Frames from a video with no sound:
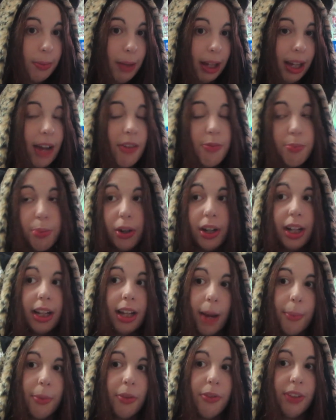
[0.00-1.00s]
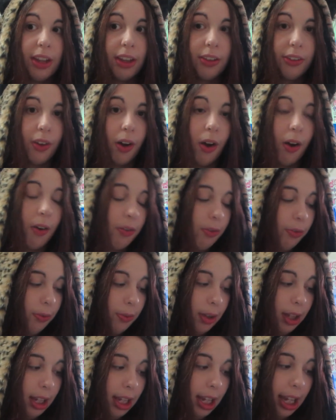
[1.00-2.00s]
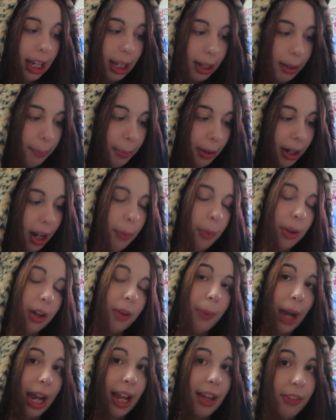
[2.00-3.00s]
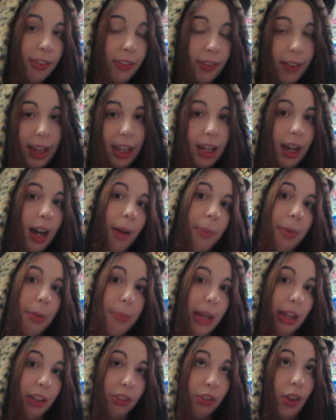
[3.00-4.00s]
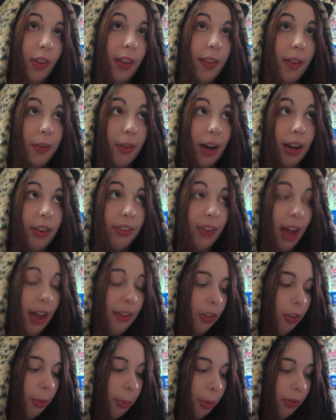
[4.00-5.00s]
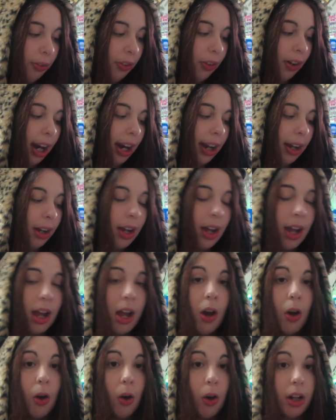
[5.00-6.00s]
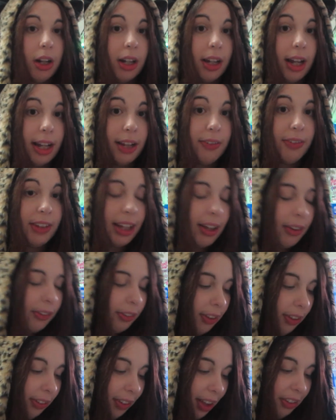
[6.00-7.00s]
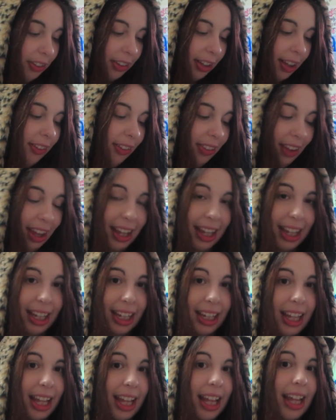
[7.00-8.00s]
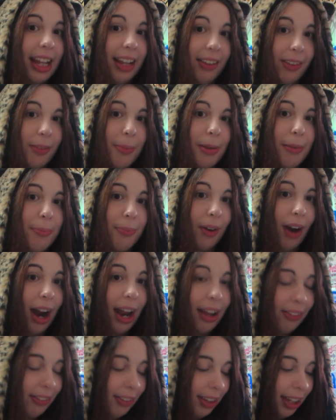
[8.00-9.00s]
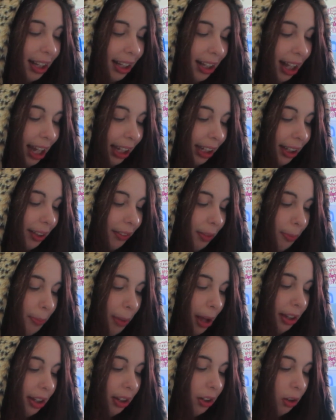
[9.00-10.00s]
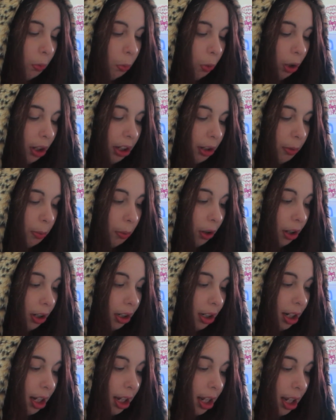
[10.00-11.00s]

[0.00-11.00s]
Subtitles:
Like I've bought a couple things off it, but I want to wait until they come and make sure they're the right sizes before I order anything else, because as you can see, it is a bit pricey, like depending on what you want.